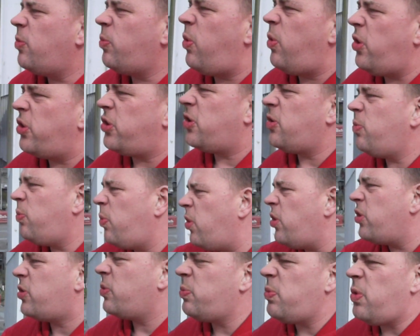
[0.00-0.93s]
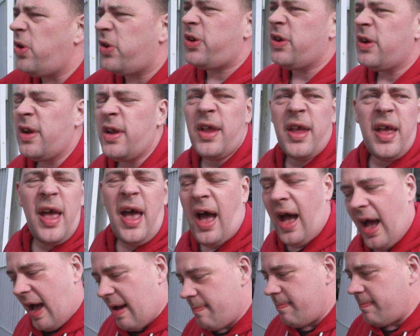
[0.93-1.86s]
wood, wood, wood.
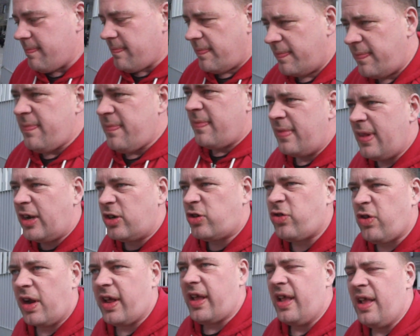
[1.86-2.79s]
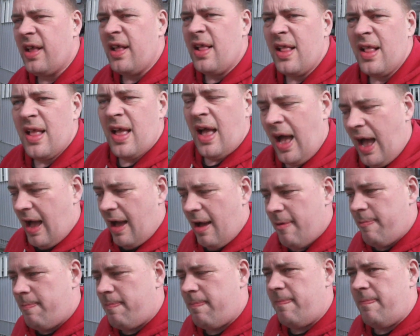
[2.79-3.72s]
Literally.
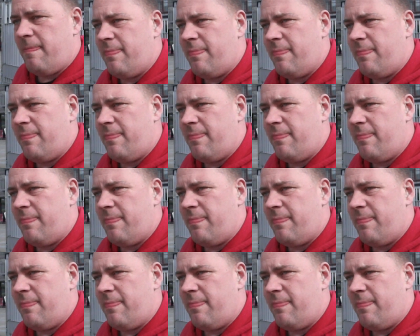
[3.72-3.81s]
An